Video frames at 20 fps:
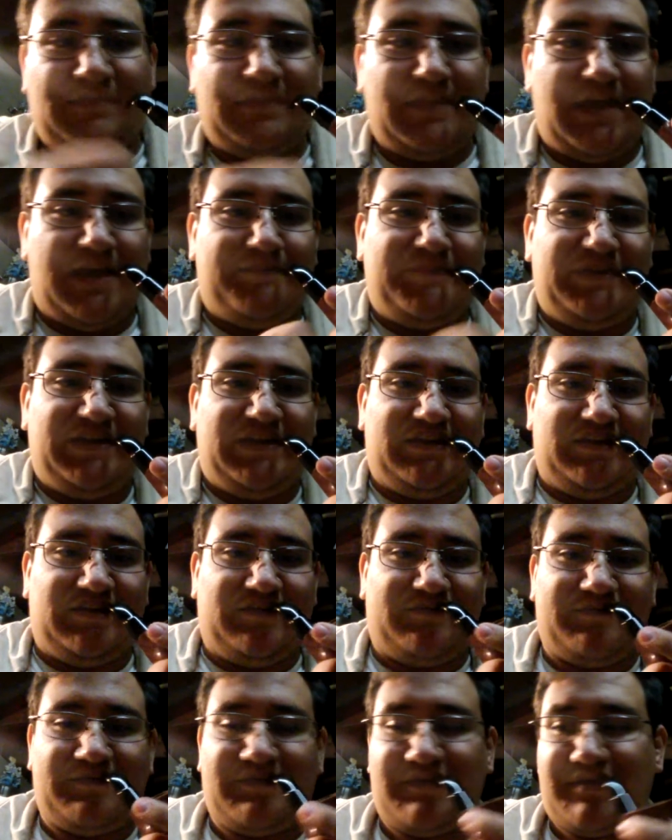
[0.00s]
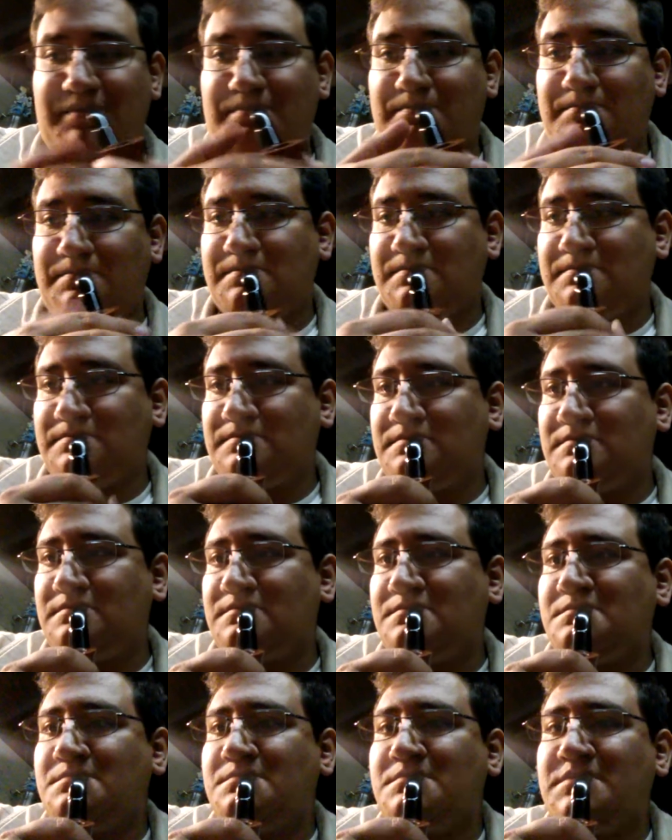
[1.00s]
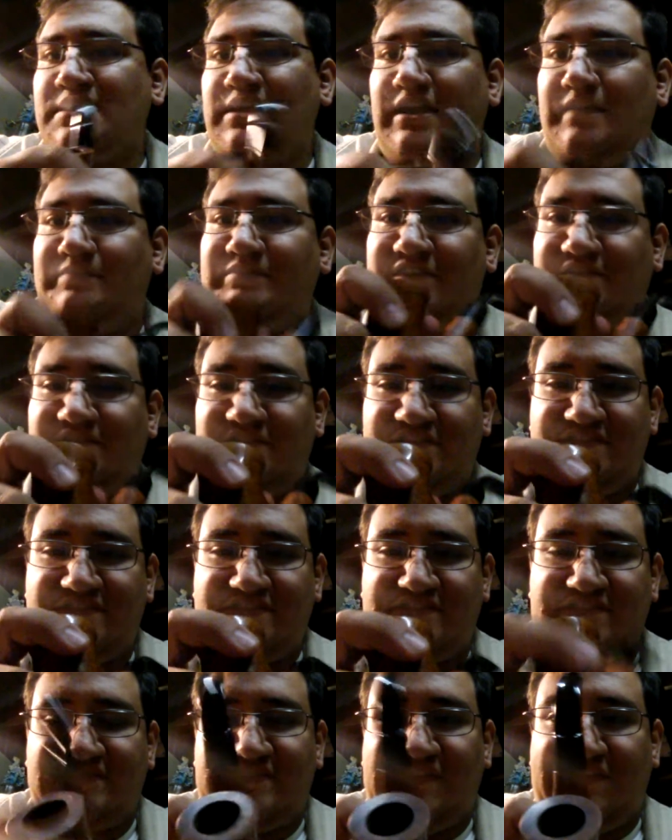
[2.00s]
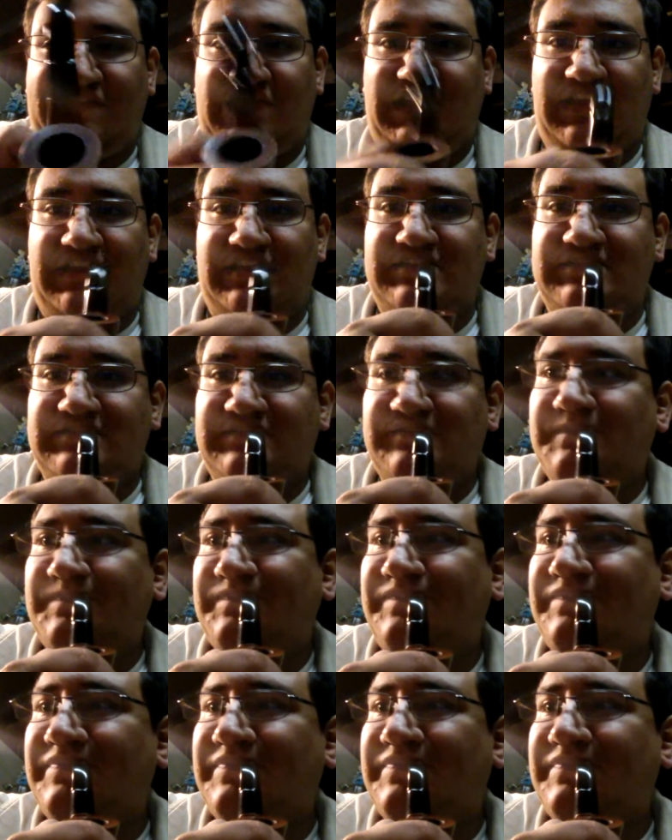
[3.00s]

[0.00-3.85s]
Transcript: not big enough. I believe this is a 7/8.